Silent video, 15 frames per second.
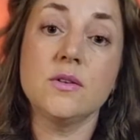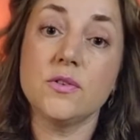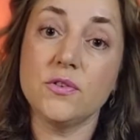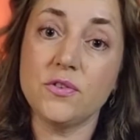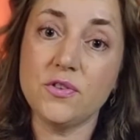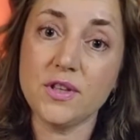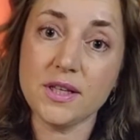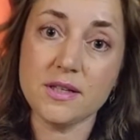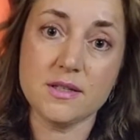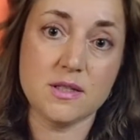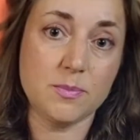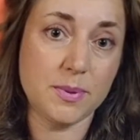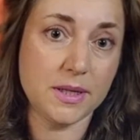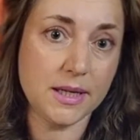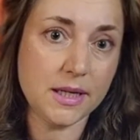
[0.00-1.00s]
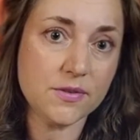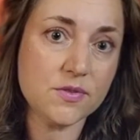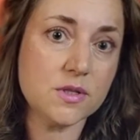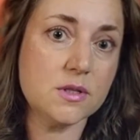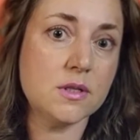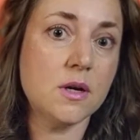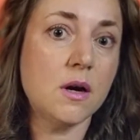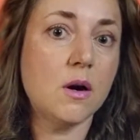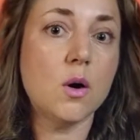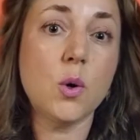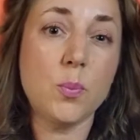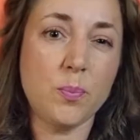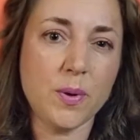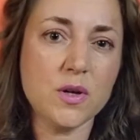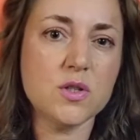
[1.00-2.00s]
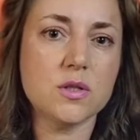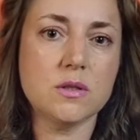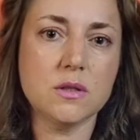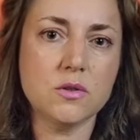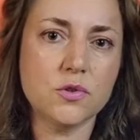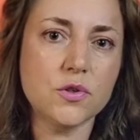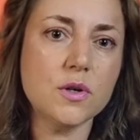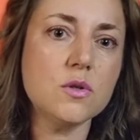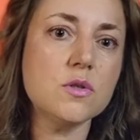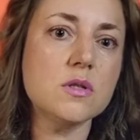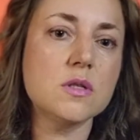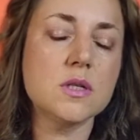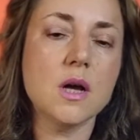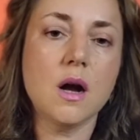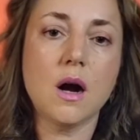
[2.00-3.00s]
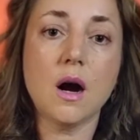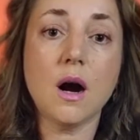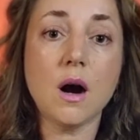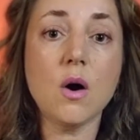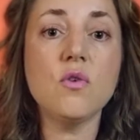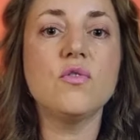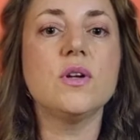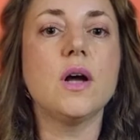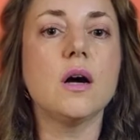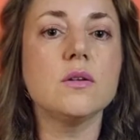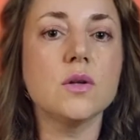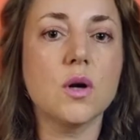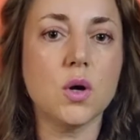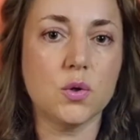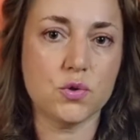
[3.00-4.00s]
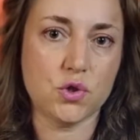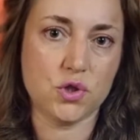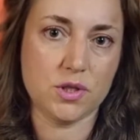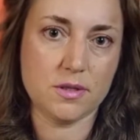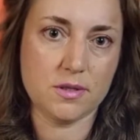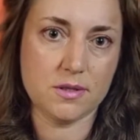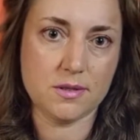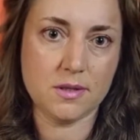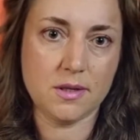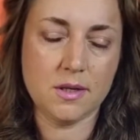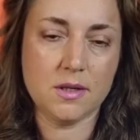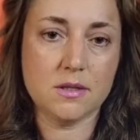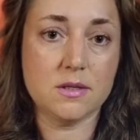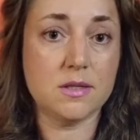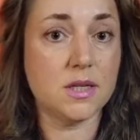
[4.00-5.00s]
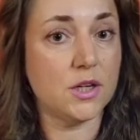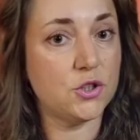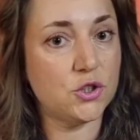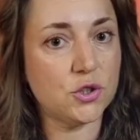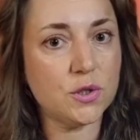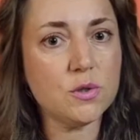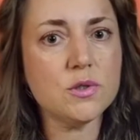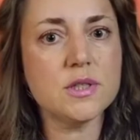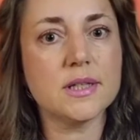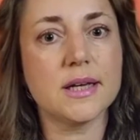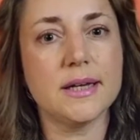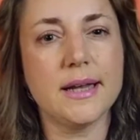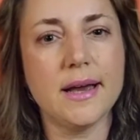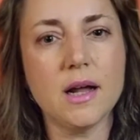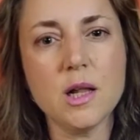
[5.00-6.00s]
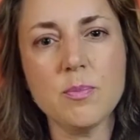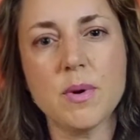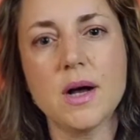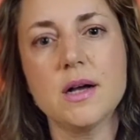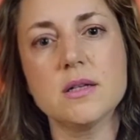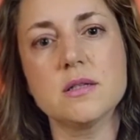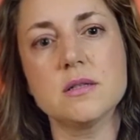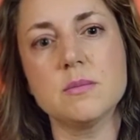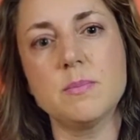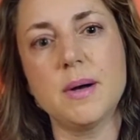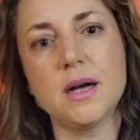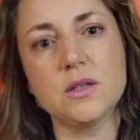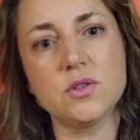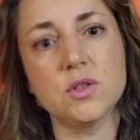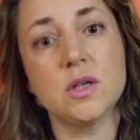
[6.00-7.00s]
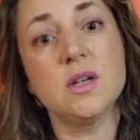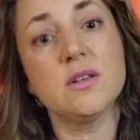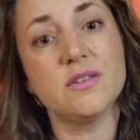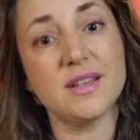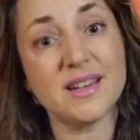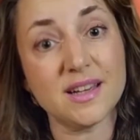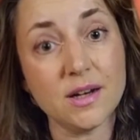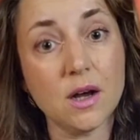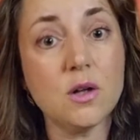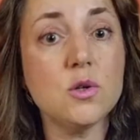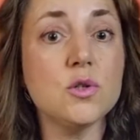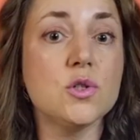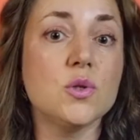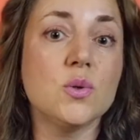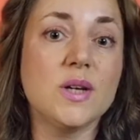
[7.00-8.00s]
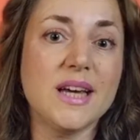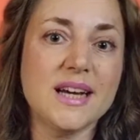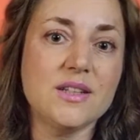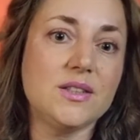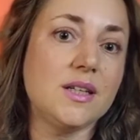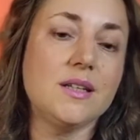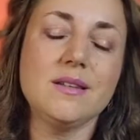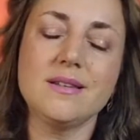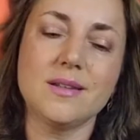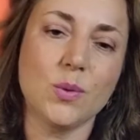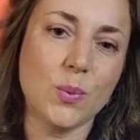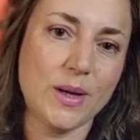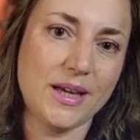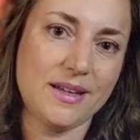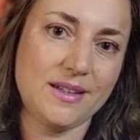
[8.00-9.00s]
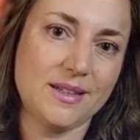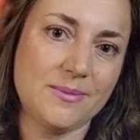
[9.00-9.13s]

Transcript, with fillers: These beliefs or personal rules are often unconscious. Such rules can help us, but they can also get in the way.